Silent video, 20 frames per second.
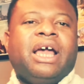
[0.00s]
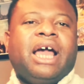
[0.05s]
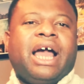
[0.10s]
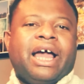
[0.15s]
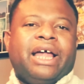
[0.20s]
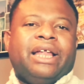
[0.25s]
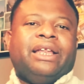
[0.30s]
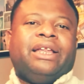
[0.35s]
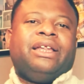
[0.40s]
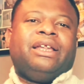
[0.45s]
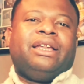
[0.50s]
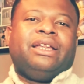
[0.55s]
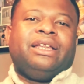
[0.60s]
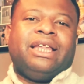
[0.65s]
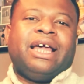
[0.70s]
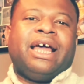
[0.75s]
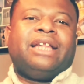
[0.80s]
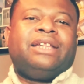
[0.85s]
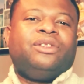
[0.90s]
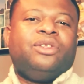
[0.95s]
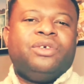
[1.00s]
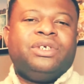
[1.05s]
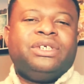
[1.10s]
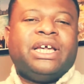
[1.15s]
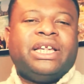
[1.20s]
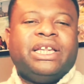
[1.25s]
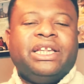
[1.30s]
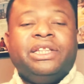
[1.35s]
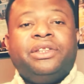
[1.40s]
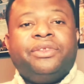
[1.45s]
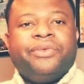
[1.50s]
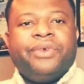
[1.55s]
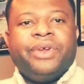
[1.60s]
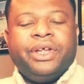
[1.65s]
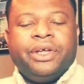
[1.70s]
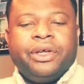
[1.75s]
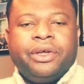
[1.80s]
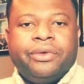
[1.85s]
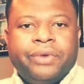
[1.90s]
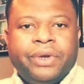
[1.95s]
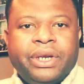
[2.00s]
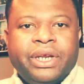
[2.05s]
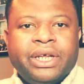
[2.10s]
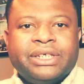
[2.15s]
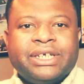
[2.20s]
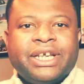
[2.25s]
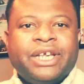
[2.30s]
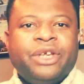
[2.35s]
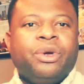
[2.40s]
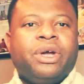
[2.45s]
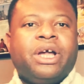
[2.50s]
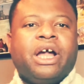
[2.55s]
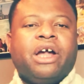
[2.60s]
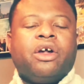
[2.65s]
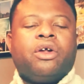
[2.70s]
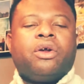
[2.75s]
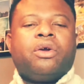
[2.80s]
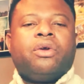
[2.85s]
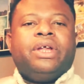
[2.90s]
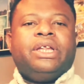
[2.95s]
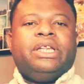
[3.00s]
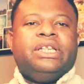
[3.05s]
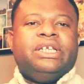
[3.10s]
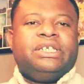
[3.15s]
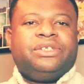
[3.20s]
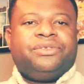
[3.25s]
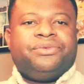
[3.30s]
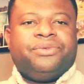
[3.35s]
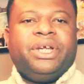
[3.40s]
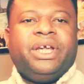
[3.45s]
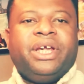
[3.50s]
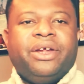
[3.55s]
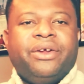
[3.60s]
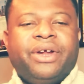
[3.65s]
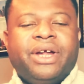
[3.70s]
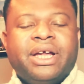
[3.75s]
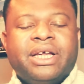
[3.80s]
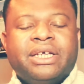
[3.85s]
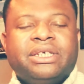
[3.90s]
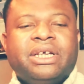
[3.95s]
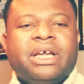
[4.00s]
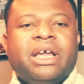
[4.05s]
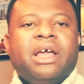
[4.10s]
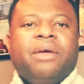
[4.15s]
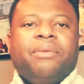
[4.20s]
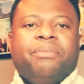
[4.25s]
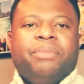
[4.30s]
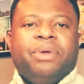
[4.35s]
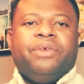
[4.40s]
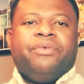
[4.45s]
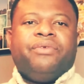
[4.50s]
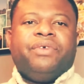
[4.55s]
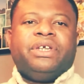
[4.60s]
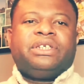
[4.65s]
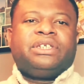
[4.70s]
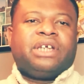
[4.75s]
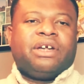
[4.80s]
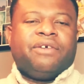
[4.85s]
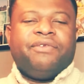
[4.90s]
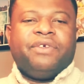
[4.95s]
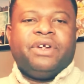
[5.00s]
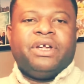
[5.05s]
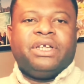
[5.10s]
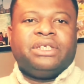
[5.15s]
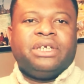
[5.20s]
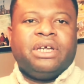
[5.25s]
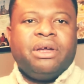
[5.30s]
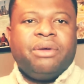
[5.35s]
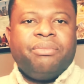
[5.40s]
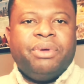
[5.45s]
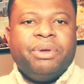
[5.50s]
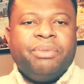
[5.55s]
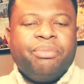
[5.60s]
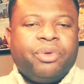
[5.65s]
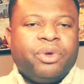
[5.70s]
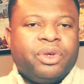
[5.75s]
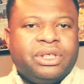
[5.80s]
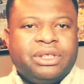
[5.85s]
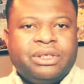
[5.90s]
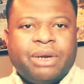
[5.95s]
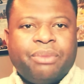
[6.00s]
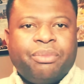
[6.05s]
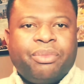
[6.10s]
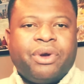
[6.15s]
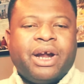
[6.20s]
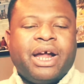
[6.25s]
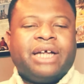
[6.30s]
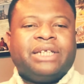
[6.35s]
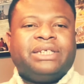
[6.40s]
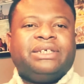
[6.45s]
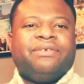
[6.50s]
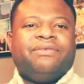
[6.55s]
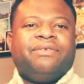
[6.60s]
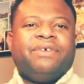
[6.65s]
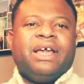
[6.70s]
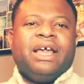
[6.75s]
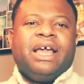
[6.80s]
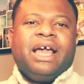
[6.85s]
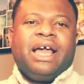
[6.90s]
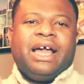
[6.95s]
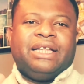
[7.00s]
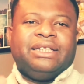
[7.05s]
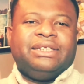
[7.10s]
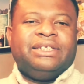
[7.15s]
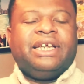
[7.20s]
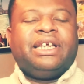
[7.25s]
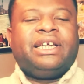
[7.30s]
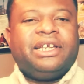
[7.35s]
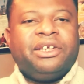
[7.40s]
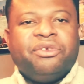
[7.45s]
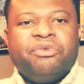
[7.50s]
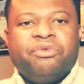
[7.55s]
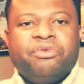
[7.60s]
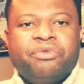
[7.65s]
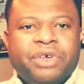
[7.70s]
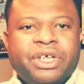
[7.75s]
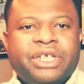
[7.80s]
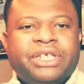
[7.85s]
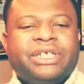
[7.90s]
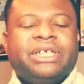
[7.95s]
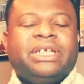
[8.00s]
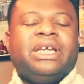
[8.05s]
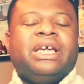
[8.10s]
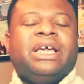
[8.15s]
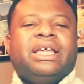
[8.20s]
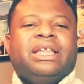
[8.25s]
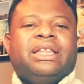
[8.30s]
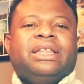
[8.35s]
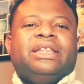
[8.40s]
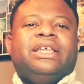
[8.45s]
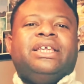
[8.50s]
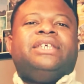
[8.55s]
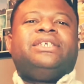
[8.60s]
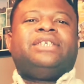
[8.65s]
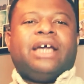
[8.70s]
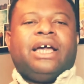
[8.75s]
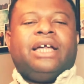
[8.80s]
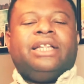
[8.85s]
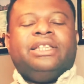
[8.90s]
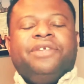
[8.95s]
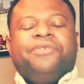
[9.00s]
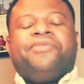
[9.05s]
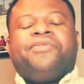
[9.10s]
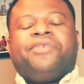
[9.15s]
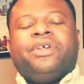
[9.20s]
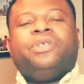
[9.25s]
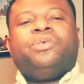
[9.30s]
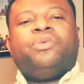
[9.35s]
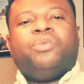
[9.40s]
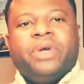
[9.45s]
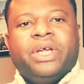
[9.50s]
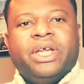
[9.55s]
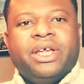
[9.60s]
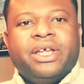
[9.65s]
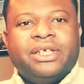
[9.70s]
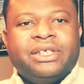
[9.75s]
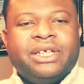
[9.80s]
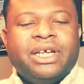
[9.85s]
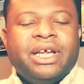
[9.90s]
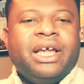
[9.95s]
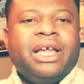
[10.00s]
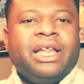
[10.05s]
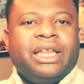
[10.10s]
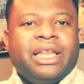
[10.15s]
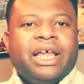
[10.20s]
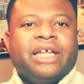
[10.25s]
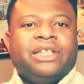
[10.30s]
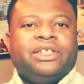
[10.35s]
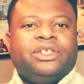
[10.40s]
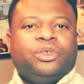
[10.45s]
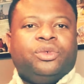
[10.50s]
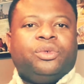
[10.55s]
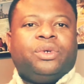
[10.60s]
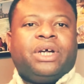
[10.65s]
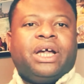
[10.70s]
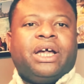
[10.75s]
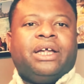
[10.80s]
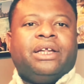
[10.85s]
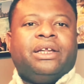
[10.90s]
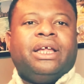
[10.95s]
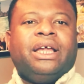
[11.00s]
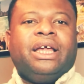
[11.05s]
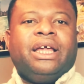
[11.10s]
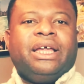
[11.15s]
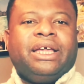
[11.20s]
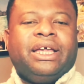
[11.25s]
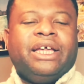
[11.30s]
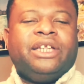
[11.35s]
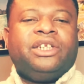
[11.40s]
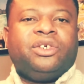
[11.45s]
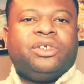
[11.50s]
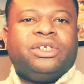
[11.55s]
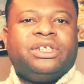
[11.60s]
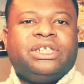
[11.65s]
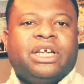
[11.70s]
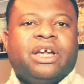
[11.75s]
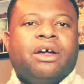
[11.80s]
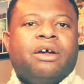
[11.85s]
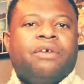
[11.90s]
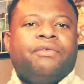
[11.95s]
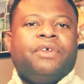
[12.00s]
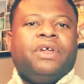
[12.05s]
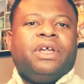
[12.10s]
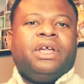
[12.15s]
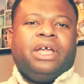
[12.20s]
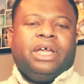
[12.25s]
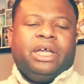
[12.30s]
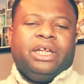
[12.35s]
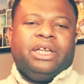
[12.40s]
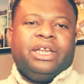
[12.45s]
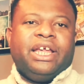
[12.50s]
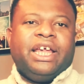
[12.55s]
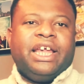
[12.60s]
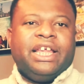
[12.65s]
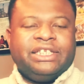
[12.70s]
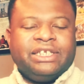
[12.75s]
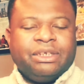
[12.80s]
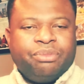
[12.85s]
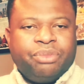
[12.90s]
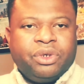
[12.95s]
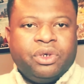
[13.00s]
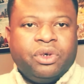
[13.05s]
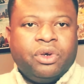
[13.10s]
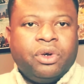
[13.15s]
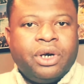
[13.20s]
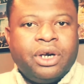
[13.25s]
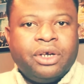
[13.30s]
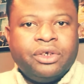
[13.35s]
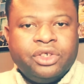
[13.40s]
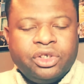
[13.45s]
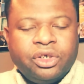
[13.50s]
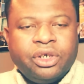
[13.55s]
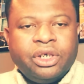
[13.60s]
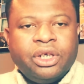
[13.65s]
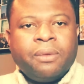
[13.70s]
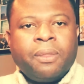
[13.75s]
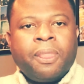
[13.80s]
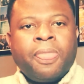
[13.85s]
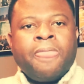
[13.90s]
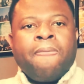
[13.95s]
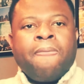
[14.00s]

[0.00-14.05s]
And those are the three ingredients. And you can grow in these three areas: being risk averse, being proactive, and taking risk. These are different ways that you can get yourself in the entrepreneurial journey.